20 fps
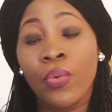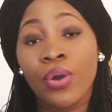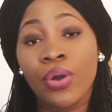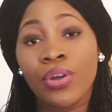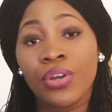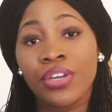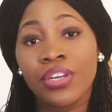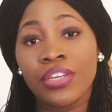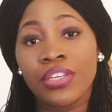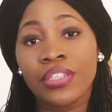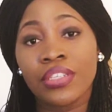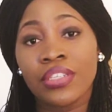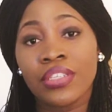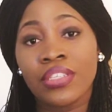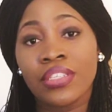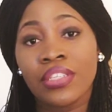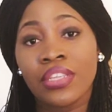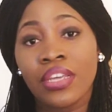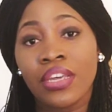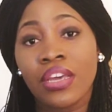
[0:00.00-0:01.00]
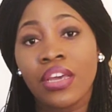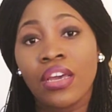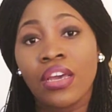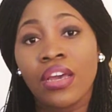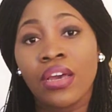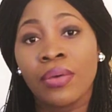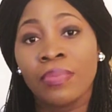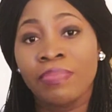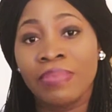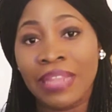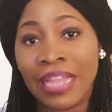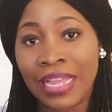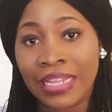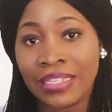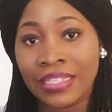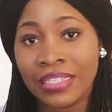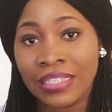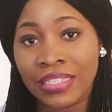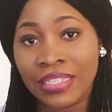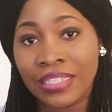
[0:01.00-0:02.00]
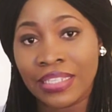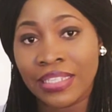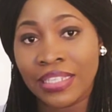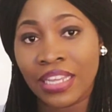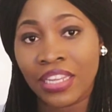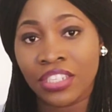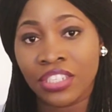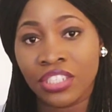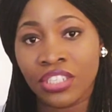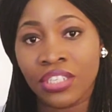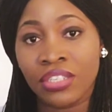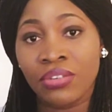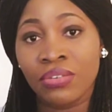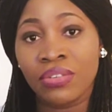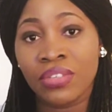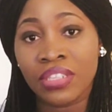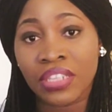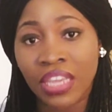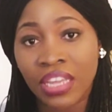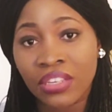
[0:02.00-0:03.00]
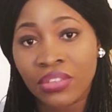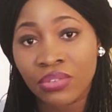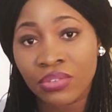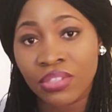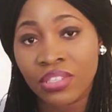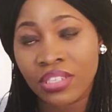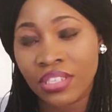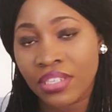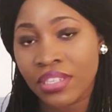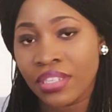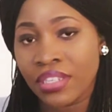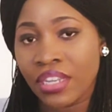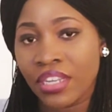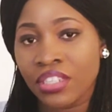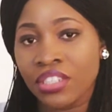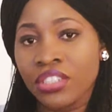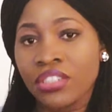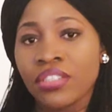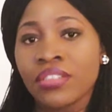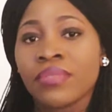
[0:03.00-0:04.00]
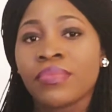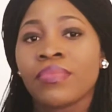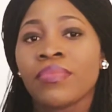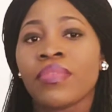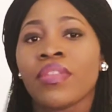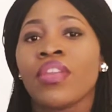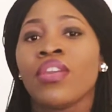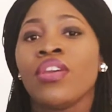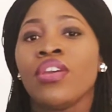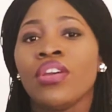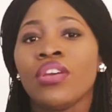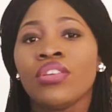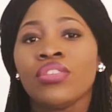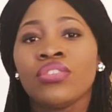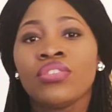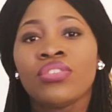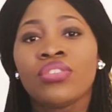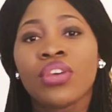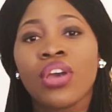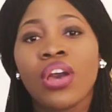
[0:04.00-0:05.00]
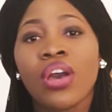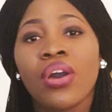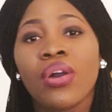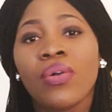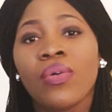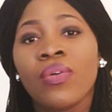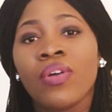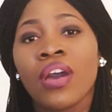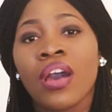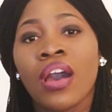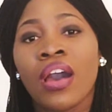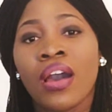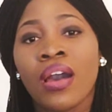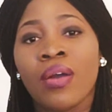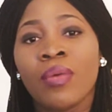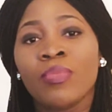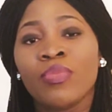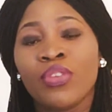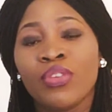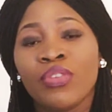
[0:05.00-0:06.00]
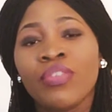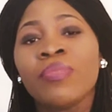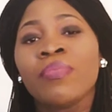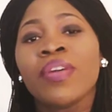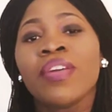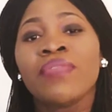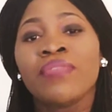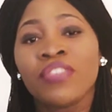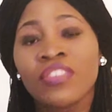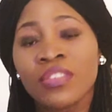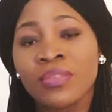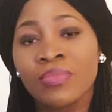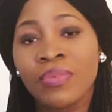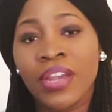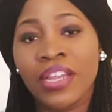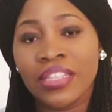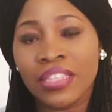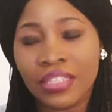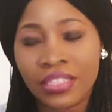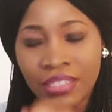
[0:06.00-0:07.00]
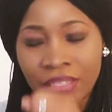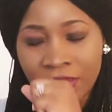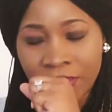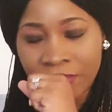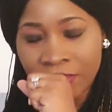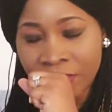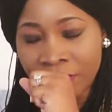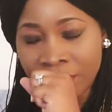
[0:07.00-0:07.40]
was a planned C-section or scheduled C-section. So during my first pregnancy,